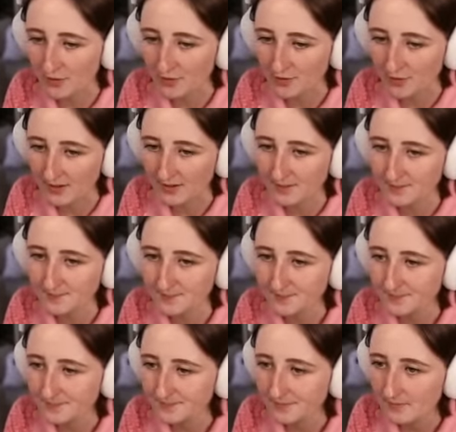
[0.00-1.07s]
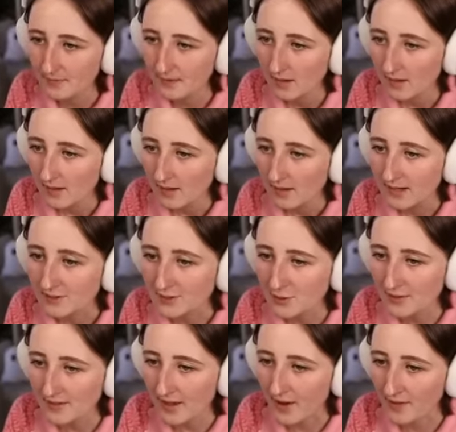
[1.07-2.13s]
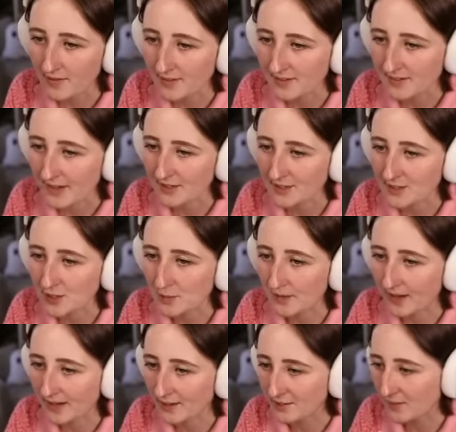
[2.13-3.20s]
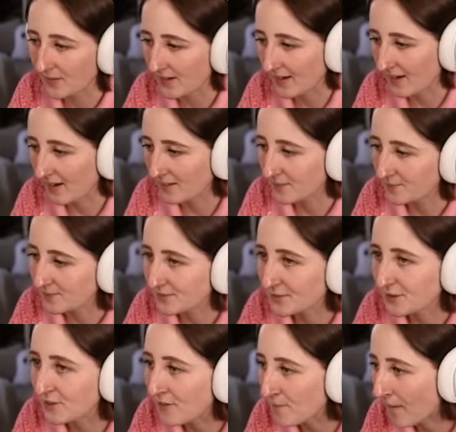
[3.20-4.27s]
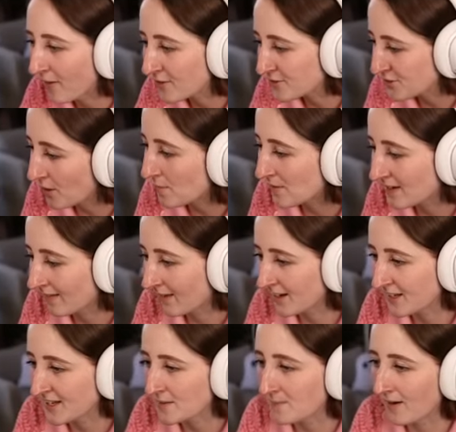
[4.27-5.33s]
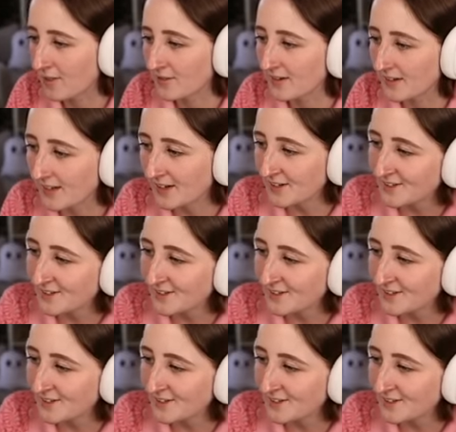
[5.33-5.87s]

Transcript: front. It's doing that on this side too, but I don't really care. So if it bothers you, I'm gonna let it keep bothering you.